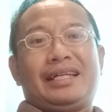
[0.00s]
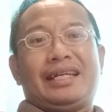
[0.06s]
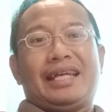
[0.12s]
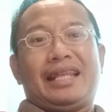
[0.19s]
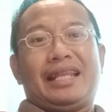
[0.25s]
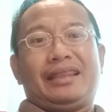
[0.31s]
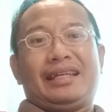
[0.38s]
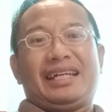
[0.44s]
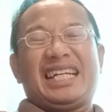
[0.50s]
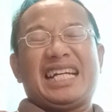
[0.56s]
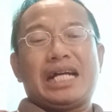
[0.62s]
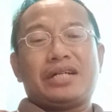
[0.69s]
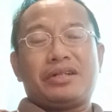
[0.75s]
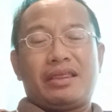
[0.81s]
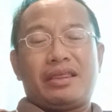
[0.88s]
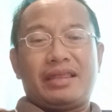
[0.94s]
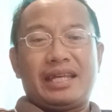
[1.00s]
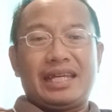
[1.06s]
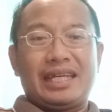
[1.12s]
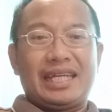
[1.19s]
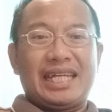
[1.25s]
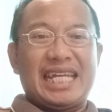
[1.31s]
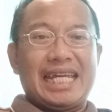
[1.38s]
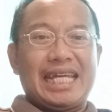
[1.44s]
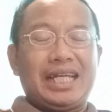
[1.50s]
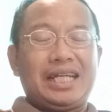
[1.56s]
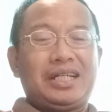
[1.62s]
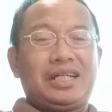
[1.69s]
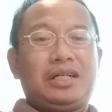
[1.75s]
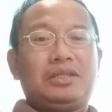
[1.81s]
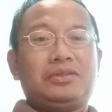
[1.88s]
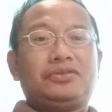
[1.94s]
and the current thinking
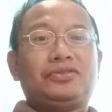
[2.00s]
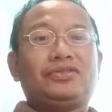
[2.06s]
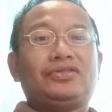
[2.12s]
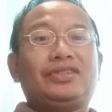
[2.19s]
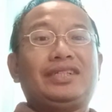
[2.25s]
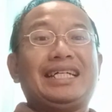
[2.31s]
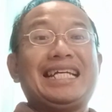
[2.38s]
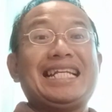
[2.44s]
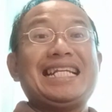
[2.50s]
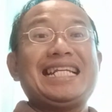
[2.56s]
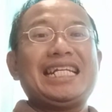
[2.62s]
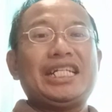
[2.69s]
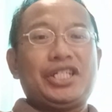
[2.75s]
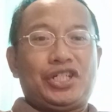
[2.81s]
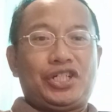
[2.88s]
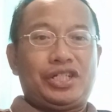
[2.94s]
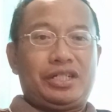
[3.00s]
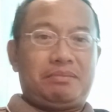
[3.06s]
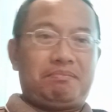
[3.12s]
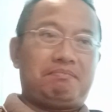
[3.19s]
of leadership.